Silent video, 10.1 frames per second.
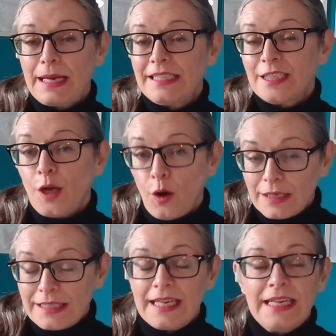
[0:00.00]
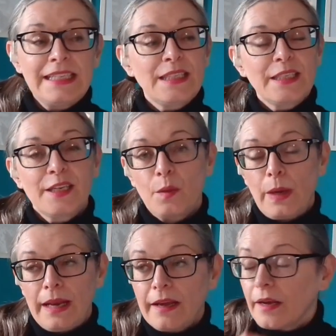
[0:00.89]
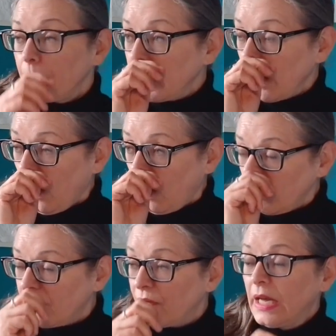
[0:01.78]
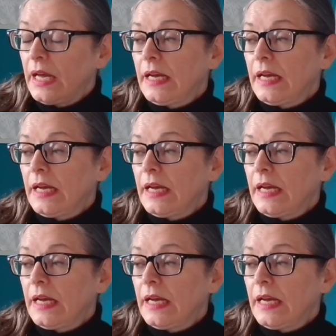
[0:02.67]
She manages holidays, when they're going to be off.